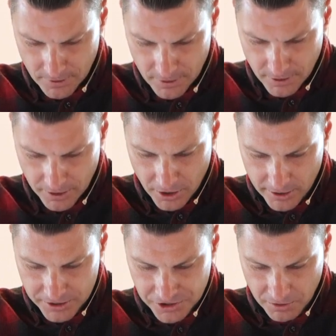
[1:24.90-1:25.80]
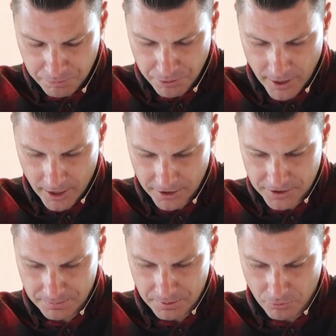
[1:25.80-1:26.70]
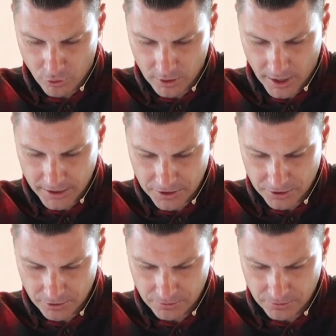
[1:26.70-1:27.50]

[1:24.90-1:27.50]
And God, it's our prayer to be more like you.